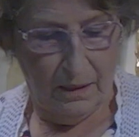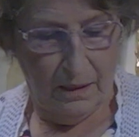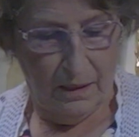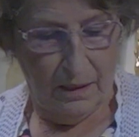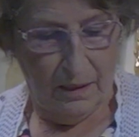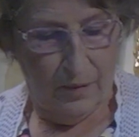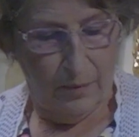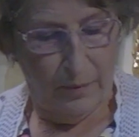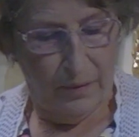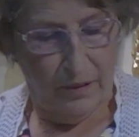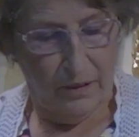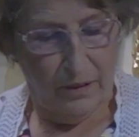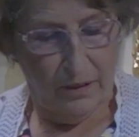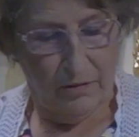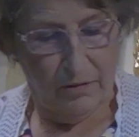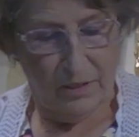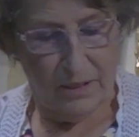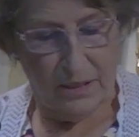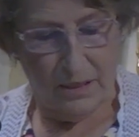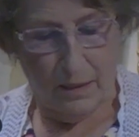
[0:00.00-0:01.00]
But there are
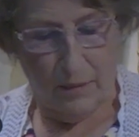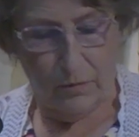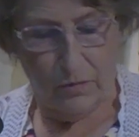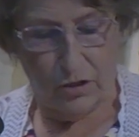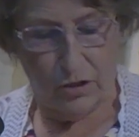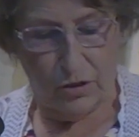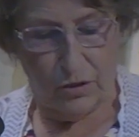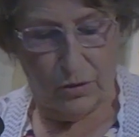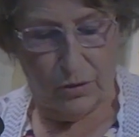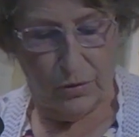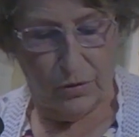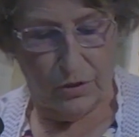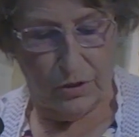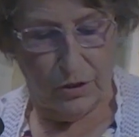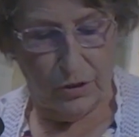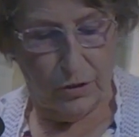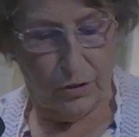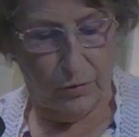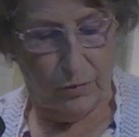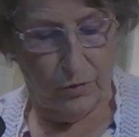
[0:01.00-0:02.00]
some Jews
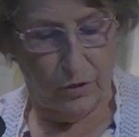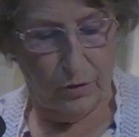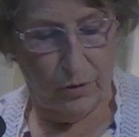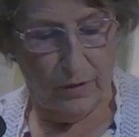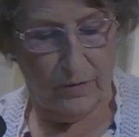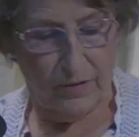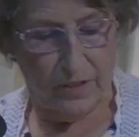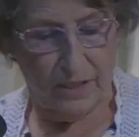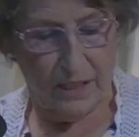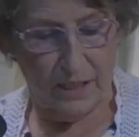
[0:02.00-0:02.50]
whom you have set